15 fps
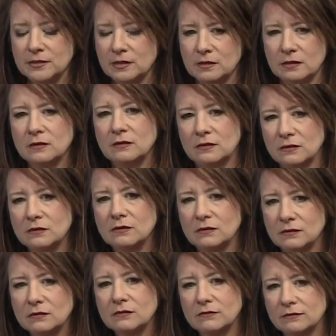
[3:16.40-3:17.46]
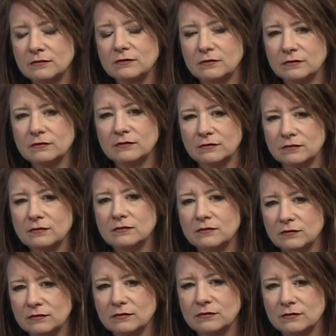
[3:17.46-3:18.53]

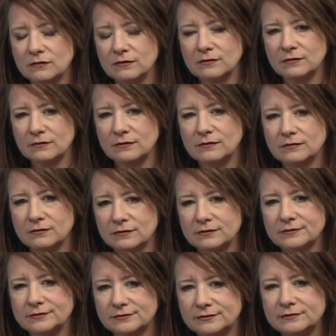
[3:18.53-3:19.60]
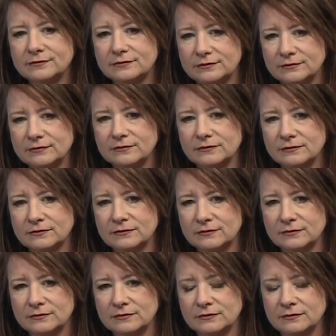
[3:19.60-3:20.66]

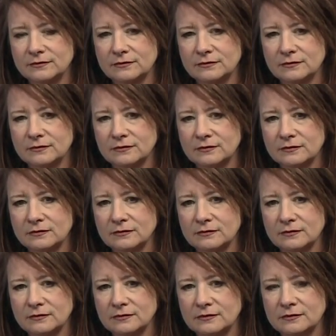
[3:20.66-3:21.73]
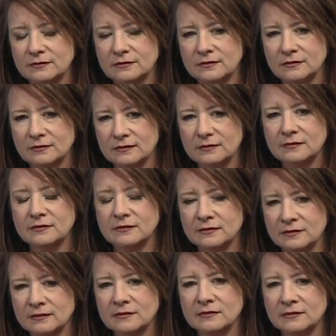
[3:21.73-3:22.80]

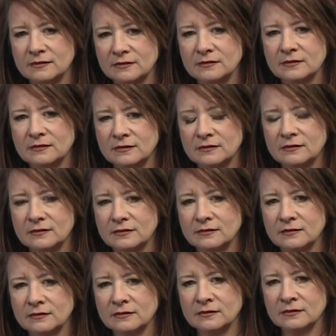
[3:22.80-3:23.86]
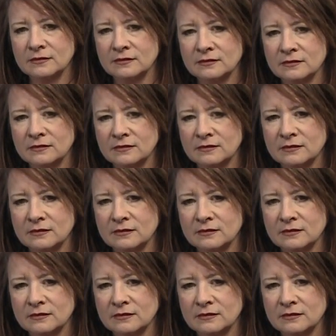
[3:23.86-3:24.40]
(silent)